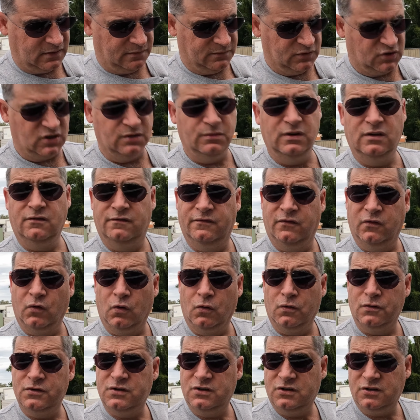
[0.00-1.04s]
I'm assuming
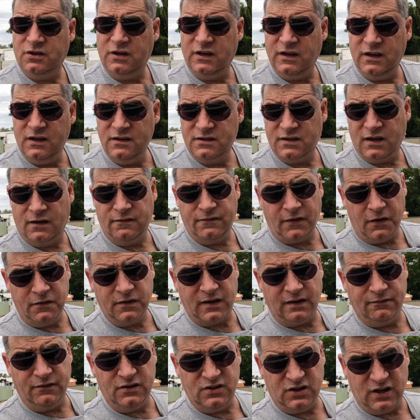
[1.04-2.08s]
4G here, so phone
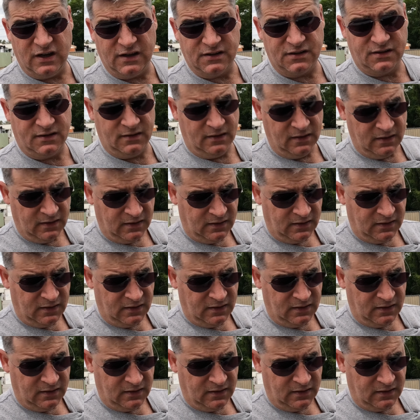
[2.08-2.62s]
coverage, yes.